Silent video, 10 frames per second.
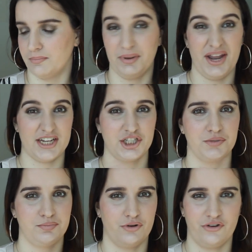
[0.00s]

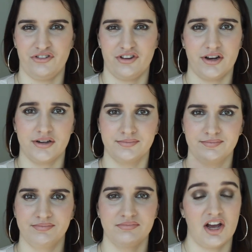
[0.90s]
blush, bronzer,
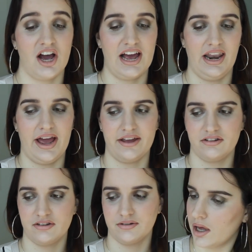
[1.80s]

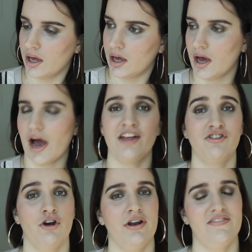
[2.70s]
highlight. I
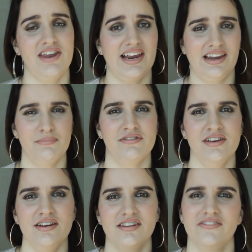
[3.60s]
don't have any
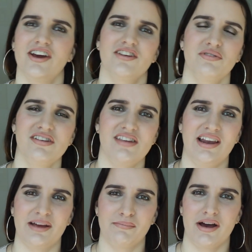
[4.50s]
lipsticks. If you guys want to see
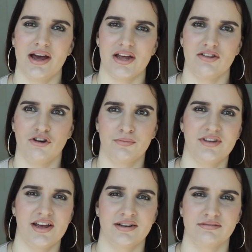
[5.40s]
like my top
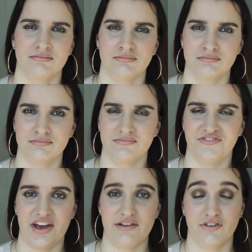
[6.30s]
10
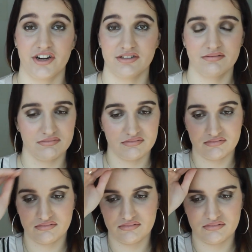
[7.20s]
favourite
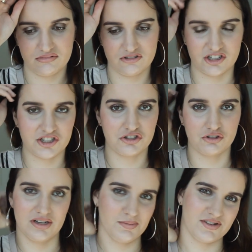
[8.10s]

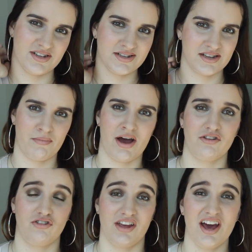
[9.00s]
drugstore lipsticks, I
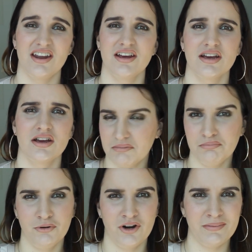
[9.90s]
might do that.
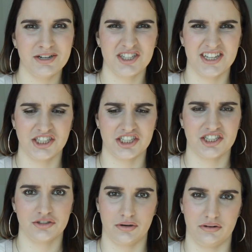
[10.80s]
Pretty much they're
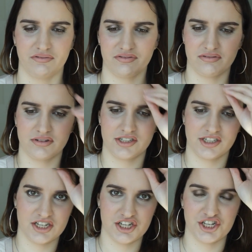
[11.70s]
just sort of
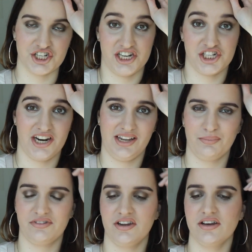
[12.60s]
cheapy
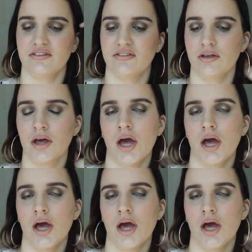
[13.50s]
lipsticks,